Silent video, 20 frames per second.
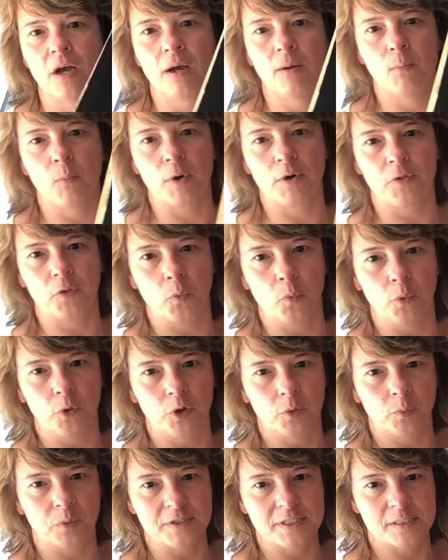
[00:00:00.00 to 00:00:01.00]
where the
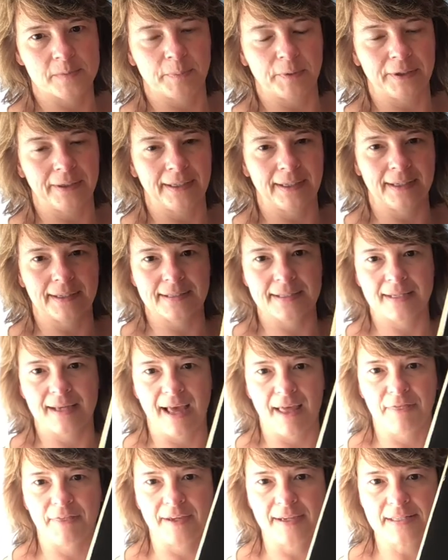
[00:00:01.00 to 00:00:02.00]
wood was split. I
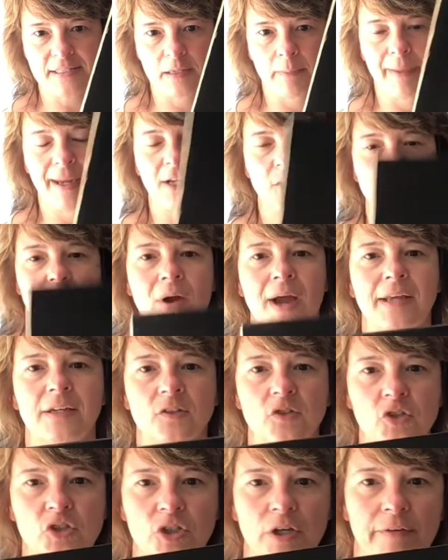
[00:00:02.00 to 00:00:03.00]
think somebody tried to
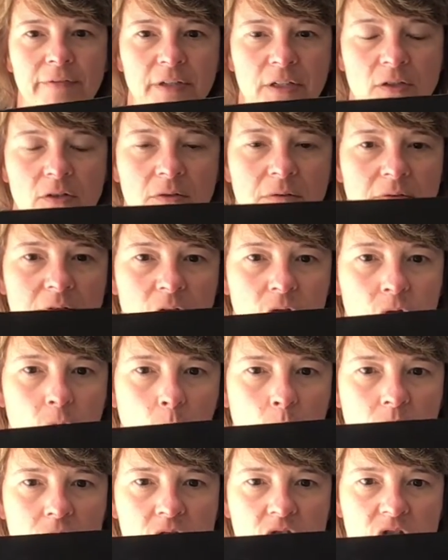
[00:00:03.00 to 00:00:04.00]
shove the
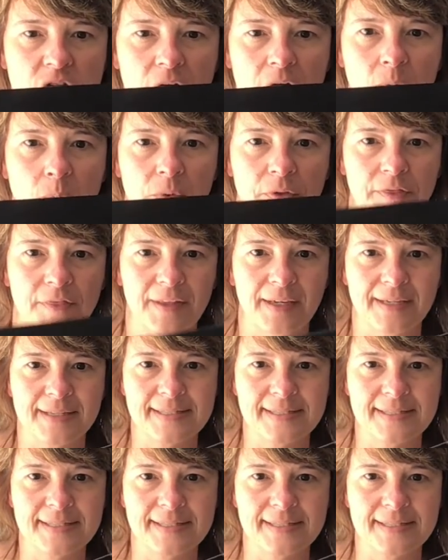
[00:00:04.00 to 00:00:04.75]
door shut with things